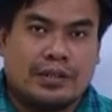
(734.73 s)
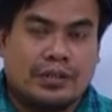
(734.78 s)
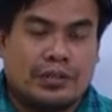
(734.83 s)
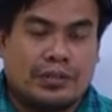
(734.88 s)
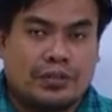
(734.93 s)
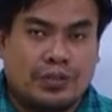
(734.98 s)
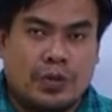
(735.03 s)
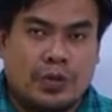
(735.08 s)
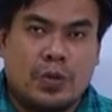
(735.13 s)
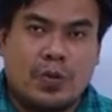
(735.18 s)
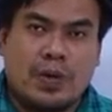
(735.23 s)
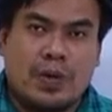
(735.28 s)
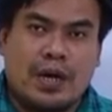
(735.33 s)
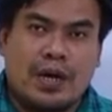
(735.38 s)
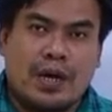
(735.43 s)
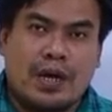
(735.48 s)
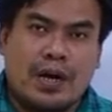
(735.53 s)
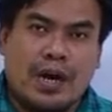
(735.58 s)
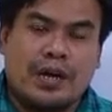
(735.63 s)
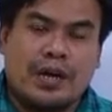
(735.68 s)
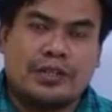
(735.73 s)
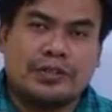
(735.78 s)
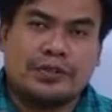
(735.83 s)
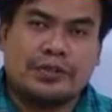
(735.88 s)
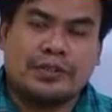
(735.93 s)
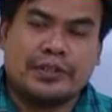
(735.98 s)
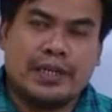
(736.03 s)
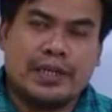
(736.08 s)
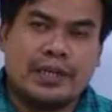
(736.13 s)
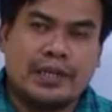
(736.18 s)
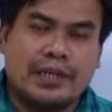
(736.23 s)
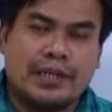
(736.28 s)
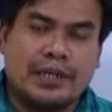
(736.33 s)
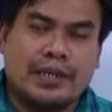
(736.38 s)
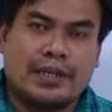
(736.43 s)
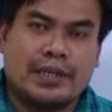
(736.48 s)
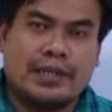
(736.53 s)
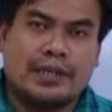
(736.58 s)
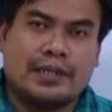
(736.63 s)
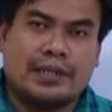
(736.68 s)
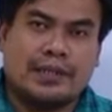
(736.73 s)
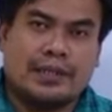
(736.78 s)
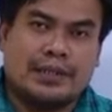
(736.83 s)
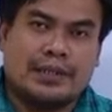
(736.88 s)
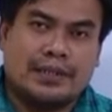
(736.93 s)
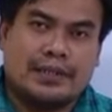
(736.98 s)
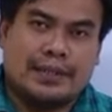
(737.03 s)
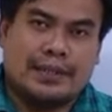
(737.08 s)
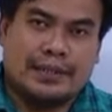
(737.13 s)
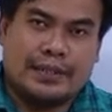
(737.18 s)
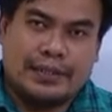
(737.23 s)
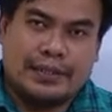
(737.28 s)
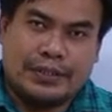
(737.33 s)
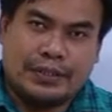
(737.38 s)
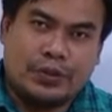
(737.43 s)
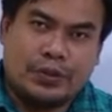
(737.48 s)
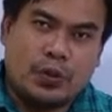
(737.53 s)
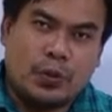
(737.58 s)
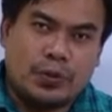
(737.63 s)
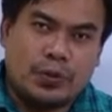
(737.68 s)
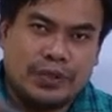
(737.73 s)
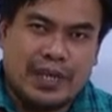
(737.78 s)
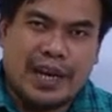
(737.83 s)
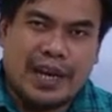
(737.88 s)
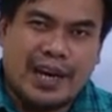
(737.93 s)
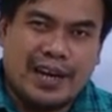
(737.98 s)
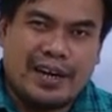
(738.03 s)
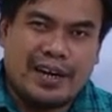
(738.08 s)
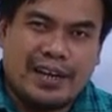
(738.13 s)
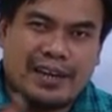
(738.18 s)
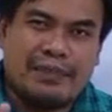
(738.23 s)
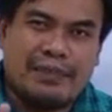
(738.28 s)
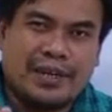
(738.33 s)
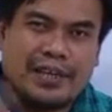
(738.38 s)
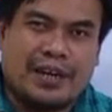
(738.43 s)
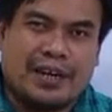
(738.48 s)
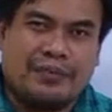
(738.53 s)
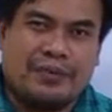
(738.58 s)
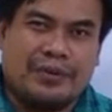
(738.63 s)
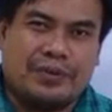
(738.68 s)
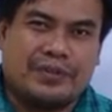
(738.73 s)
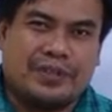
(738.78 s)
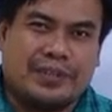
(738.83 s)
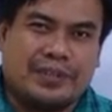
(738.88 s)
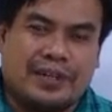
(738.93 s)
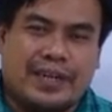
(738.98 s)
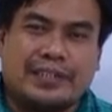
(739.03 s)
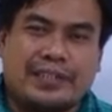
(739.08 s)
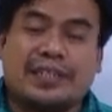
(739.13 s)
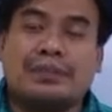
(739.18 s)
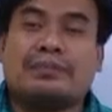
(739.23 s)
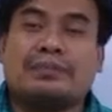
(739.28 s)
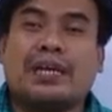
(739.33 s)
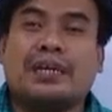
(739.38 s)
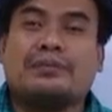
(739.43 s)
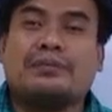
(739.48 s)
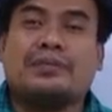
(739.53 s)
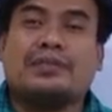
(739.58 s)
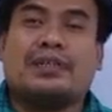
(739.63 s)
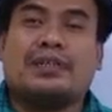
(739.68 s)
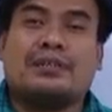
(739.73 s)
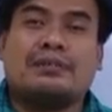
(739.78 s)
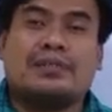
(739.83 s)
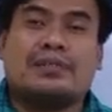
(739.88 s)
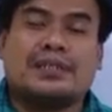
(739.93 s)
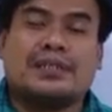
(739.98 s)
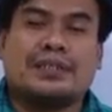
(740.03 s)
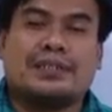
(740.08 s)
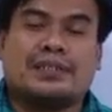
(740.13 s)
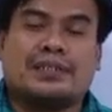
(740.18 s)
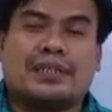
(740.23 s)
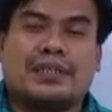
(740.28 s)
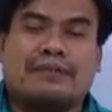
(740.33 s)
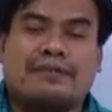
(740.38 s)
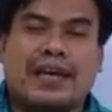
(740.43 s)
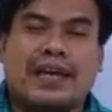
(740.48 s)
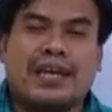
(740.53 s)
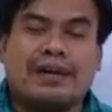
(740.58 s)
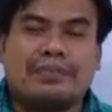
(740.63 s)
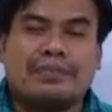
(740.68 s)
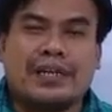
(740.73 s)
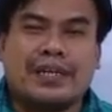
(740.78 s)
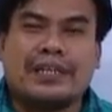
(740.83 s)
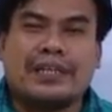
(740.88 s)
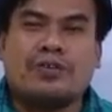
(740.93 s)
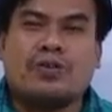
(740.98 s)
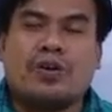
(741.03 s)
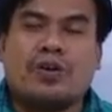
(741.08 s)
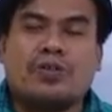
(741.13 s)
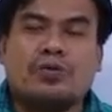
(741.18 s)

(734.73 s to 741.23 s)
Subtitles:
So, understood, children? Those are a little bit confusing, right? Sometimes, because why I'm telling you all